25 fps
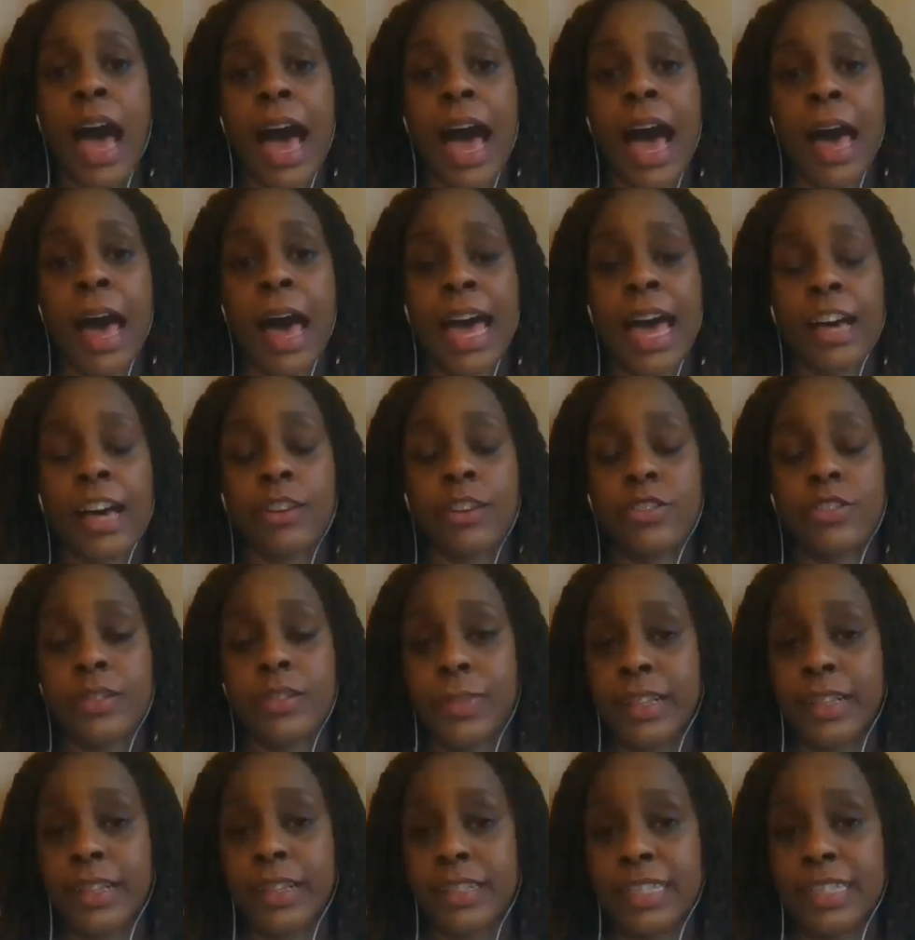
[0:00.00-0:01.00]

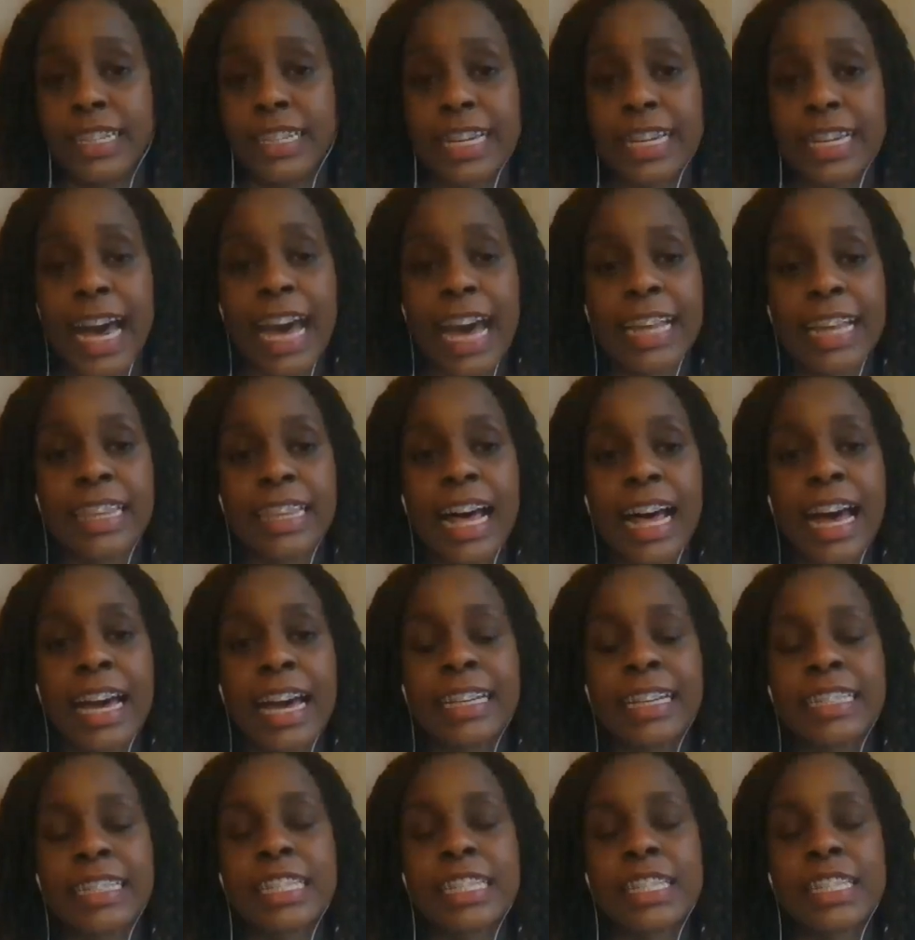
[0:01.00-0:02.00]
eligibility
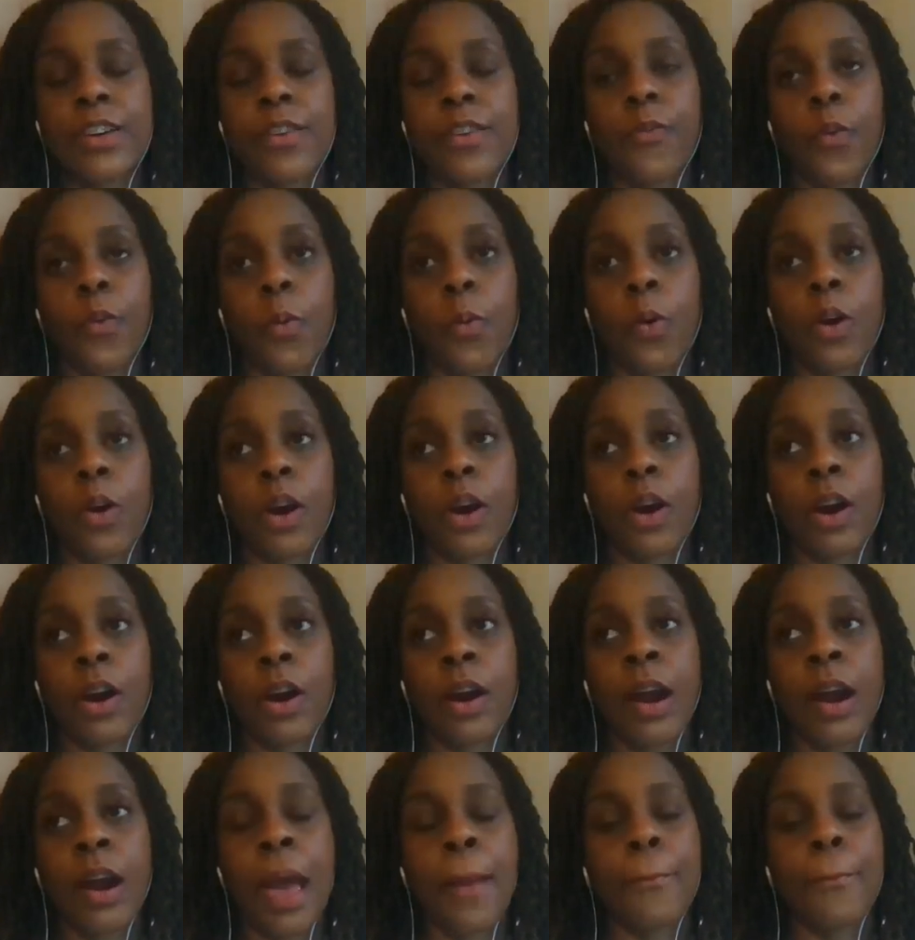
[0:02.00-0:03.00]
guidelines.
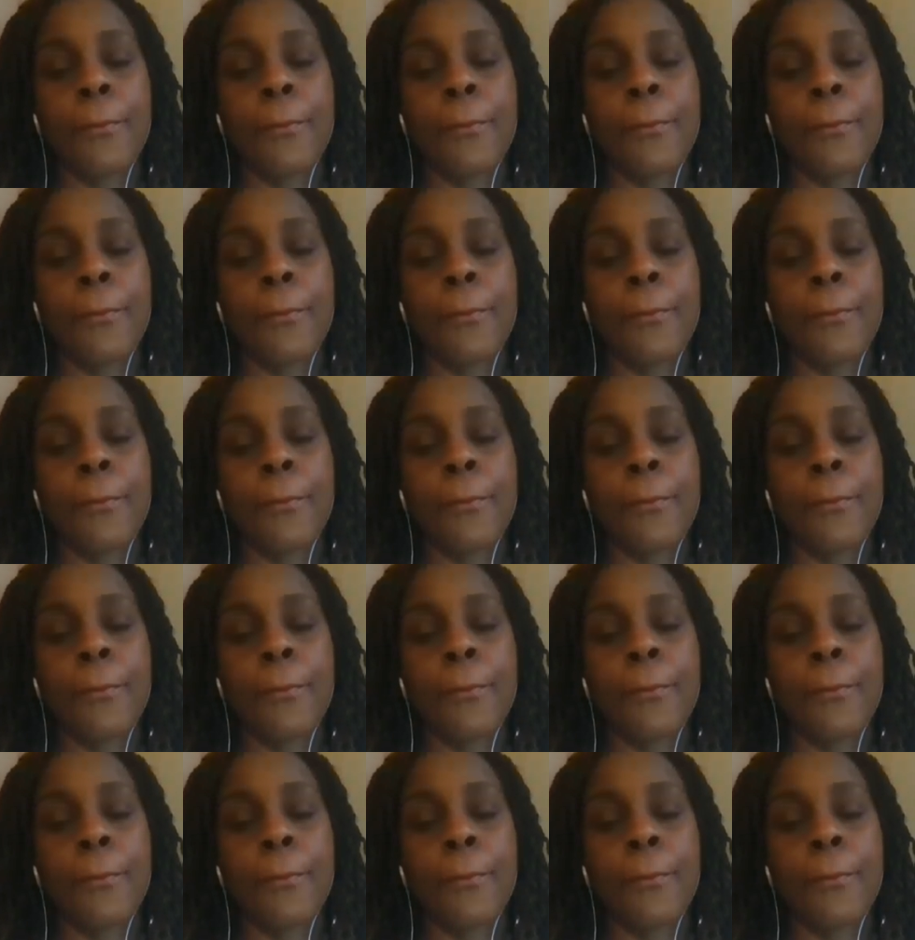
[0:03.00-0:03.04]
For